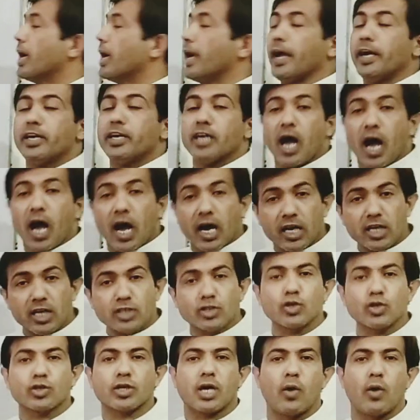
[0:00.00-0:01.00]
it
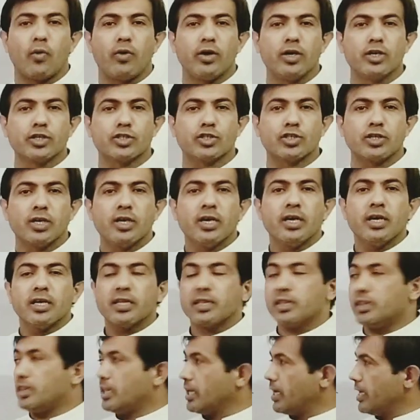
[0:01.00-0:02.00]
also covers
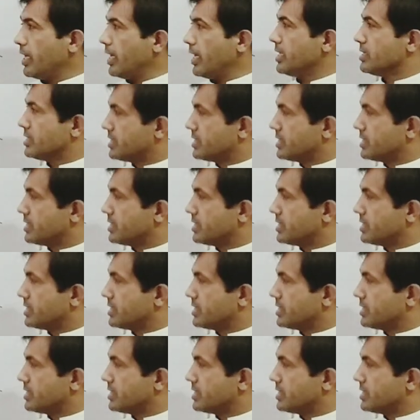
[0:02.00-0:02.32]
the